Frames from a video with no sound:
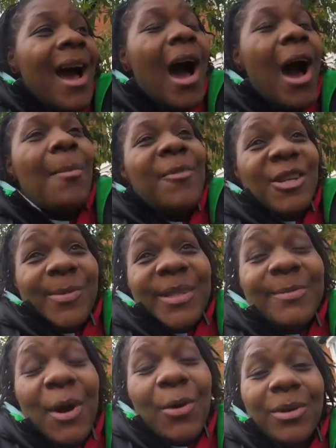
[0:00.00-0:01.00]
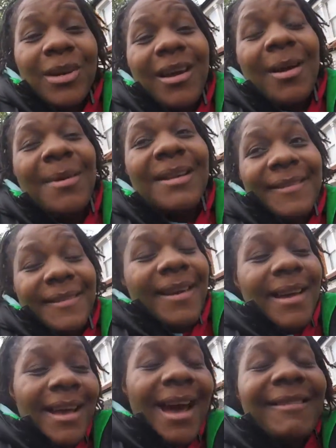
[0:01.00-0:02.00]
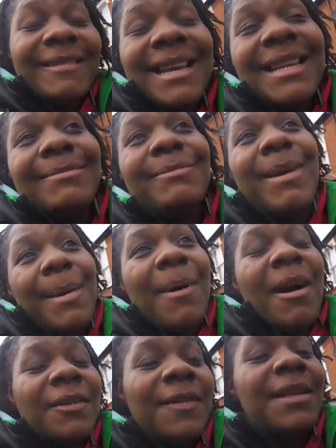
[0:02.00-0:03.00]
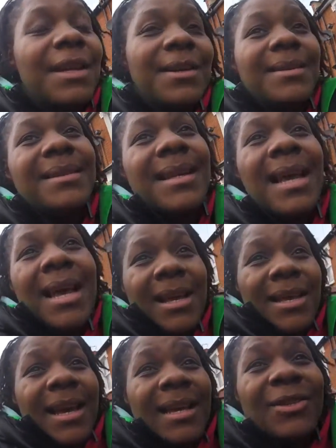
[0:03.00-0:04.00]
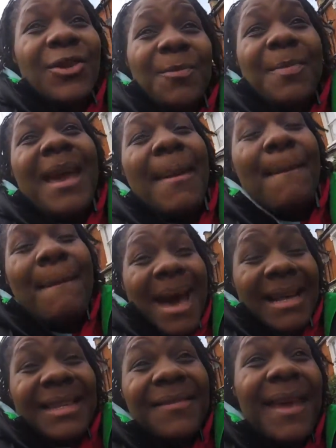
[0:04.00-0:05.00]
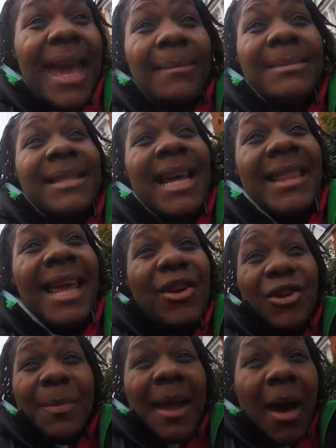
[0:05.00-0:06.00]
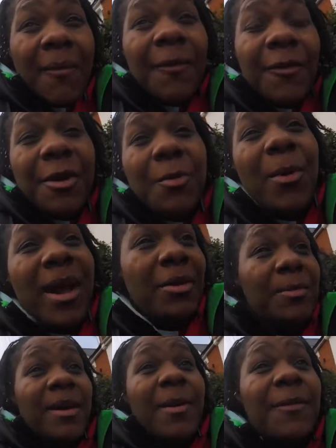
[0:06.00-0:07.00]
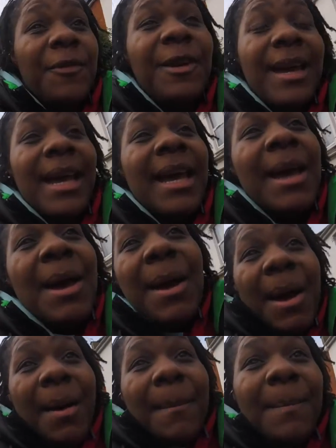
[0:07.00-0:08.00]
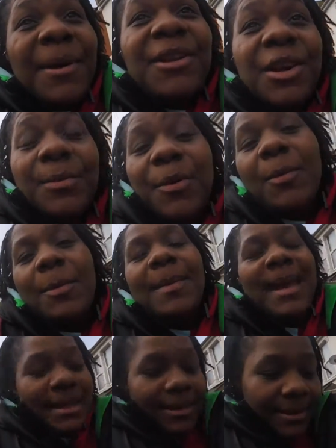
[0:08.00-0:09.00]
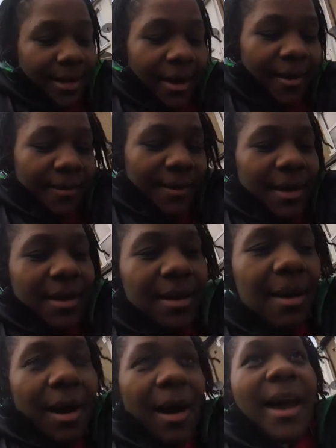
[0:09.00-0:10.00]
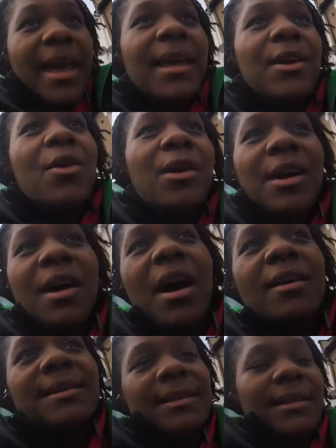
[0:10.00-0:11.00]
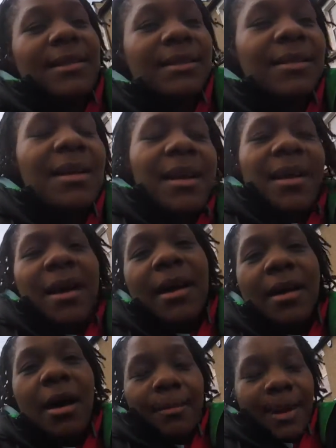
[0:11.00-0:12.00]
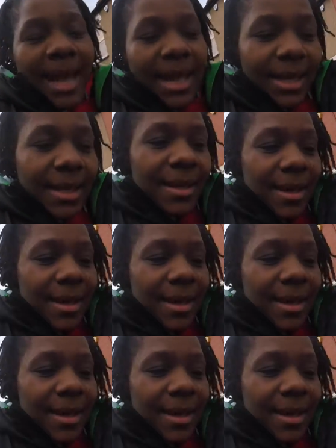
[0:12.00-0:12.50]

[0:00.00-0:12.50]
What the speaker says: Richmond's my old club, as I've said in my past videos. It's going to be a massive game today. They're going to be up for it, we're going to be up for it. But the only problem is I got concussed and I can't play.